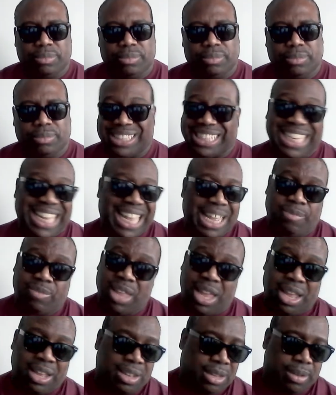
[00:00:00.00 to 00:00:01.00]
He said
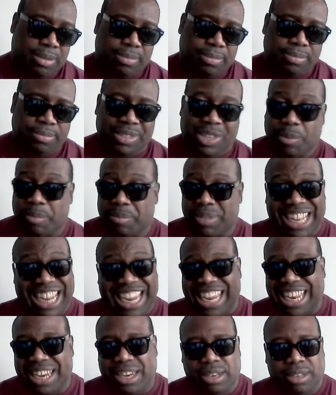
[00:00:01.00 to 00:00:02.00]
that in the
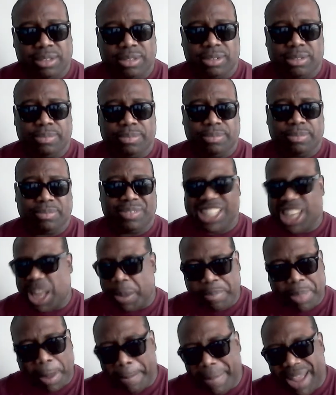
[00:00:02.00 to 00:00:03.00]
beginning,
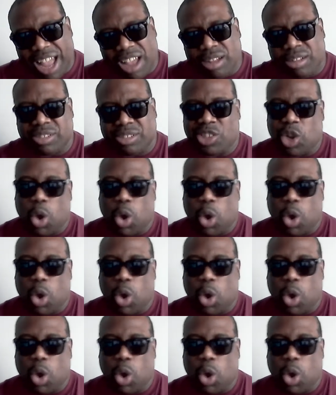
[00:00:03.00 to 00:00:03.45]
something about,